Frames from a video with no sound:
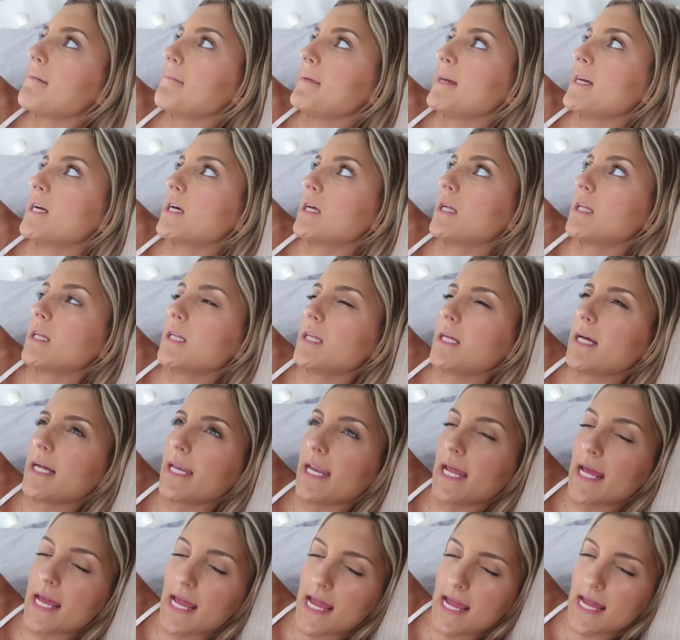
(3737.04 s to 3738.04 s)
meal an
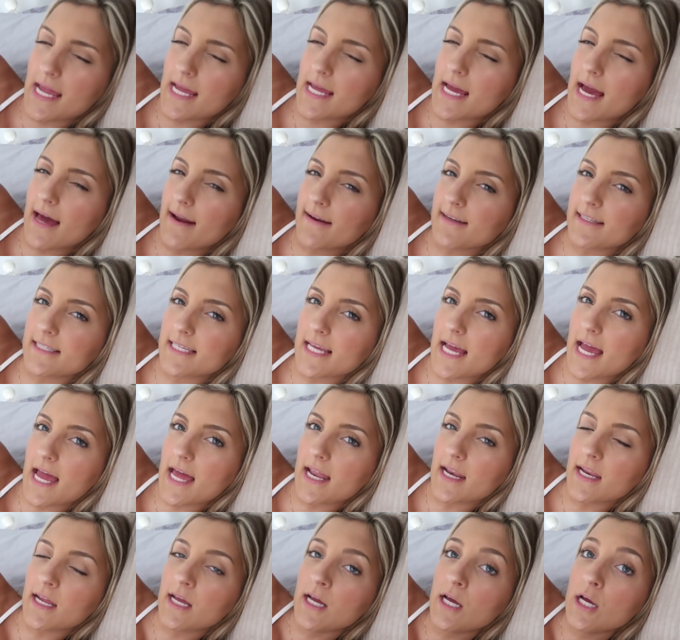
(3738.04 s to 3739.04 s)
8 out of
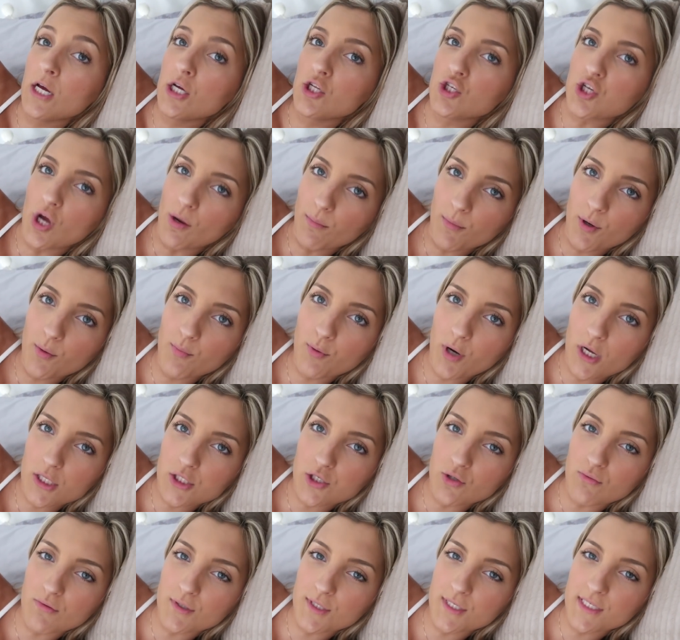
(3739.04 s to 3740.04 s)
10. Jumbo
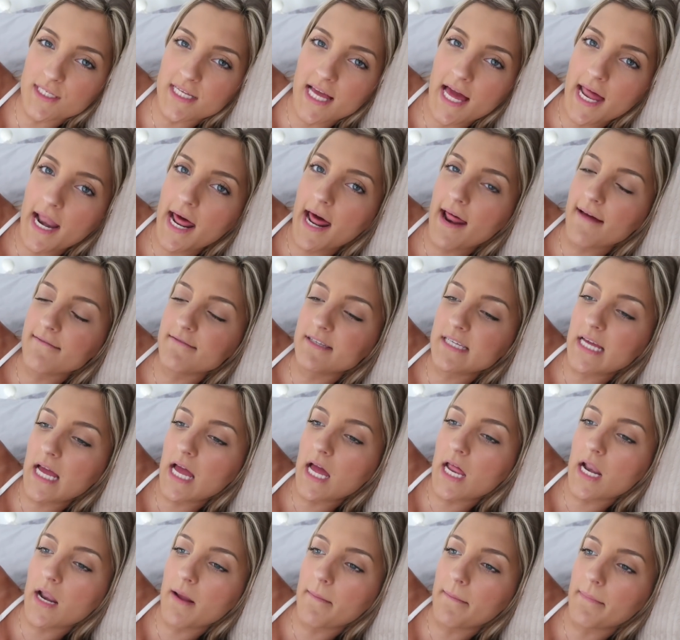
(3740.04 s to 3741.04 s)
pretzel was a 10 out of
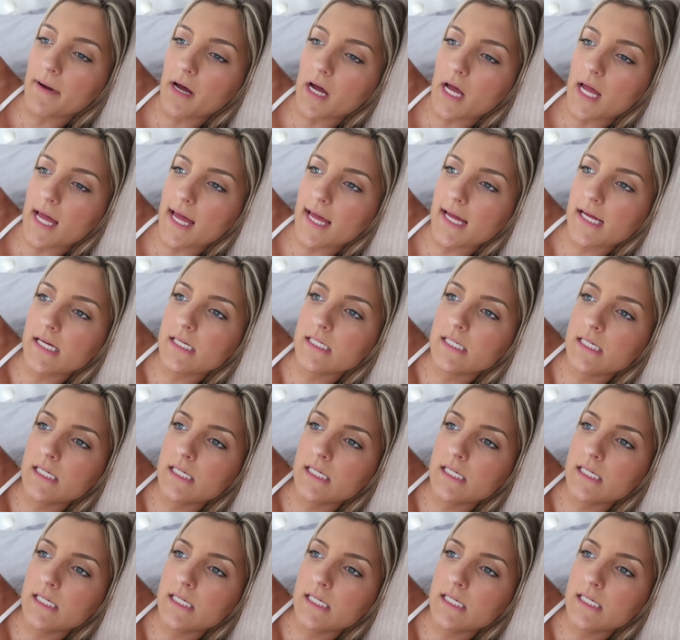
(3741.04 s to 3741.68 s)
10, but